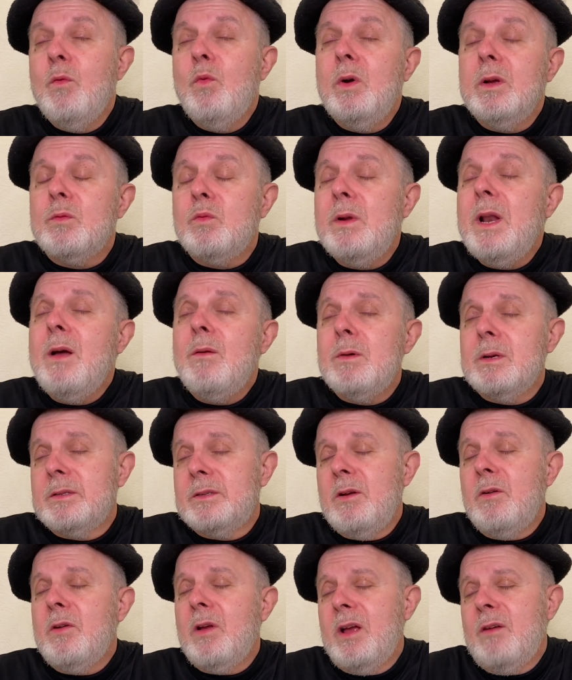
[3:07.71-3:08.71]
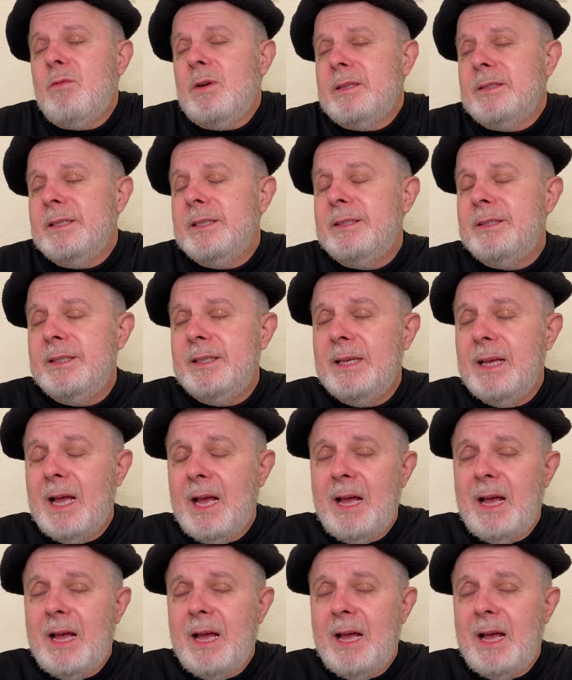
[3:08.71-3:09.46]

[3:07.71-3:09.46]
was, when I was younger, it was easy.